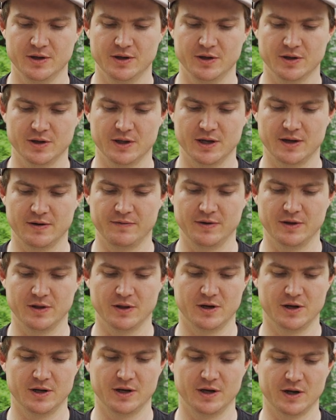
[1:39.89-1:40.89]
you'll have your
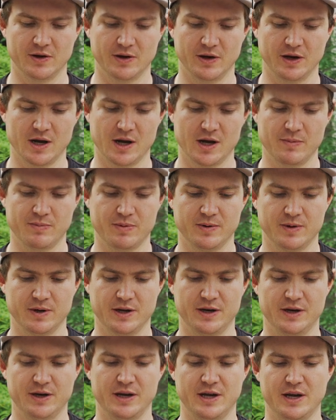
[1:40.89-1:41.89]
line going up
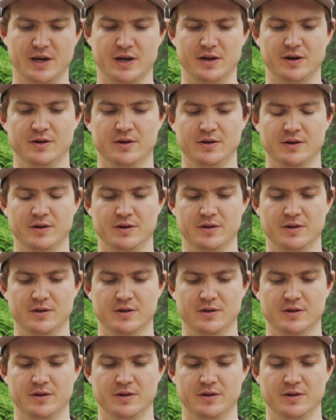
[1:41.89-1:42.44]
and down